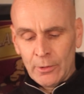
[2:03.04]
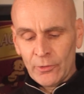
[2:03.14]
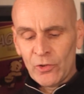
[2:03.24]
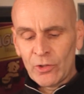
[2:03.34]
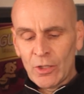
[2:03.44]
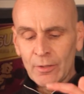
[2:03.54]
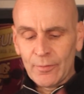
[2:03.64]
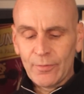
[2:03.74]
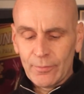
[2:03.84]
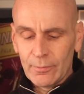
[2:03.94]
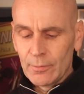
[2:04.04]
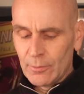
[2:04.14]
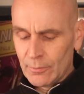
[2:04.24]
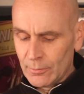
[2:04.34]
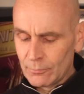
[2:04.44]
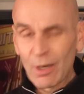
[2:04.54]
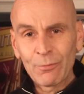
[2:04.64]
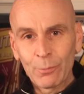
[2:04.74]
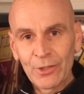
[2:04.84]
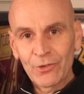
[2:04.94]
There are a lot of
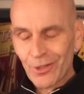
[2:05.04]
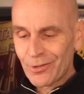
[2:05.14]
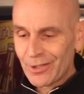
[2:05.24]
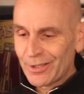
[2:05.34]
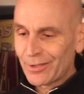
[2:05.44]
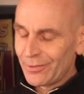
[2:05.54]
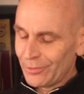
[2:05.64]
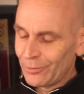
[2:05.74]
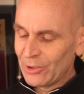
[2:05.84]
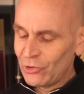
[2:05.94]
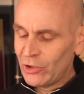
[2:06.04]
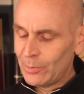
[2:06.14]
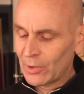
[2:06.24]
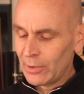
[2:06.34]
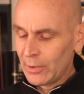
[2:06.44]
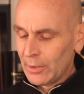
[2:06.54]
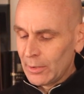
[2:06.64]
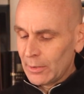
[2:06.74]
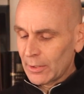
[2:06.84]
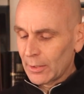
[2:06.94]
rough ones out there, a little bit cheaper.
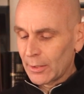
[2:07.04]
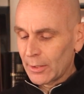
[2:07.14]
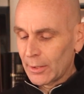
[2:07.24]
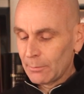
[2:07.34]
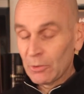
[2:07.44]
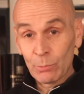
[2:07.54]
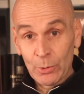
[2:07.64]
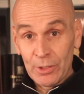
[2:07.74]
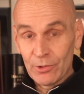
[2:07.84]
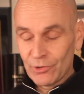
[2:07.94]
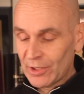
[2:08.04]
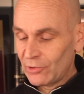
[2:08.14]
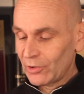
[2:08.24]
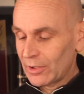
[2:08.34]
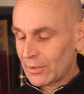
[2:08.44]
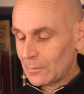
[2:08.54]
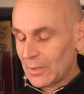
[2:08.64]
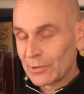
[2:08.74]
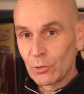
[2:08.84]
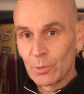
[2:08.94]
This one here is actually a
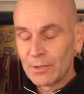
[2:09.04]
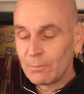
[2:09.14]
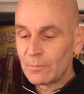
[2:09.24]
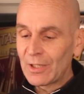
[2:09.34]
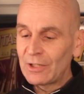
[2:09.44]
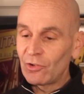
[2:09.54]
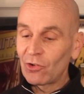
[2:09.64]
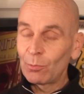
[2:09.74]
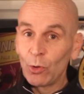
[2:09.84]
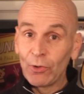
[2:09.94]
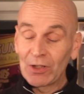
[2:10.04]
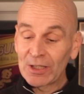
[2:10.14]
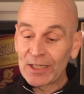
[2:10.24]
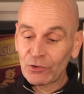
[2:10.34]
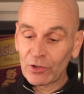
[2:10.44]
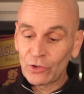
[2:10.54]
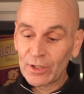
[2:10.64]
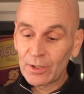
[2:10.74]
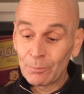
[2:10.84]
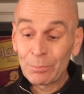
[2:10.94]
good one, nice and smooth, and you can actually
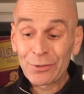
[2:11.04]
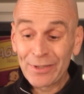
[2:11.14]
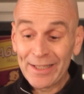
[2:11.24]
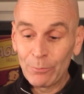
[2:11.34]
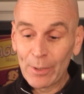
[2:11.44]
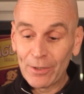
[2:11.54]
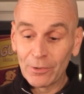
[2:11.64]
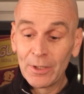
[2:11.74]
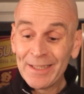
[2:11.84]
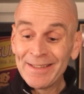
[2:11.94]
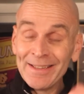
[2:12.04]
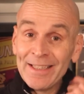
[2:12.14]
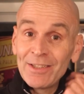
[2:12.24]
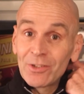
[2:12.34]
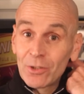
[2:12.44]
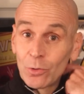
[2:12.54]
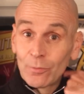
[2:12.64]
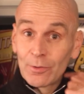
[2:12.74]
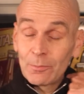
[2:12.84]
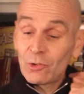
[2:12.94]
drink it pretty well, neat
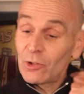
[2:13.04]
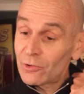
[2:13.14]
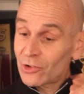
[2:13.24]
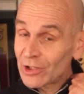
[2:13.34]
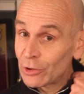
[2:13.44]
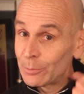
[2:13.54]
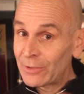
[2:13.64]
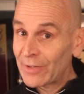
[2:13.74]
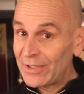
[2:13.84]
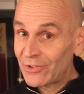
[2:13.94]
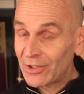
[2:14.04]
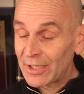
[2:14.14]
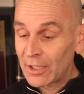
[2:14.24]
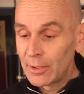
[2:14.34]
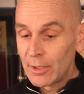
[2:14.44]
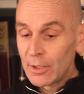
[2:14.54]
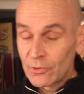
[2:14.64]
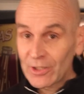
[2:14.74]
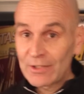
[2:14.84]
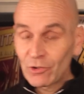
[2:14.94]
over, you know, just a little bit of ice in there.
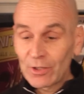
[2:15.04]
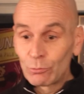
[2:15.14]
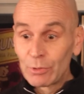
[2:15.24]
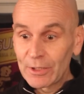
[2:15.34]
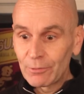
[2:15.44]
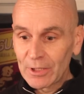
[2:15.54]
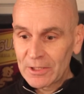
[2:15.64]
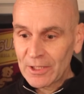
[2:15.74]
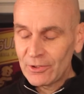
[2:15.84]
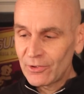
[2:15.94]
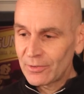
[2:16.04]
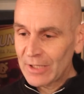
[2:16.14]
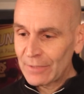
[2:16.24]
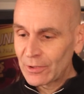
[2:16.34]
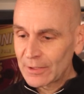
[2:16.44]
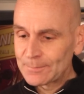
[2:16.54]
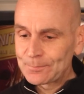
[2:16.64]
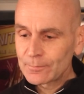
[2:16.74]
It's actually really, really nice, definitely.